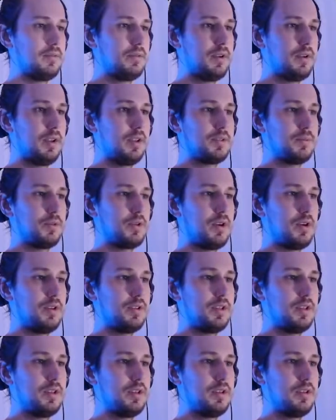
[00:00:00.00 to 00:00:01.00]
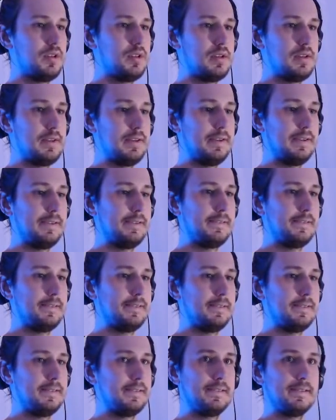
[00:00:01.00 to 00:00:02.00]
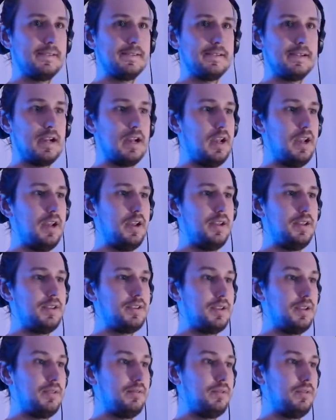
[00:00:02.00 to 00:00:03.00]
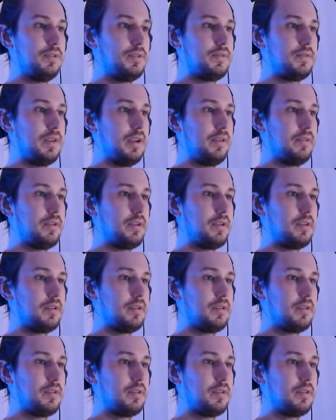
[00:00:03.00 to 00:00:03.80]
We're going to get some cards here. And he's going to even lose favor.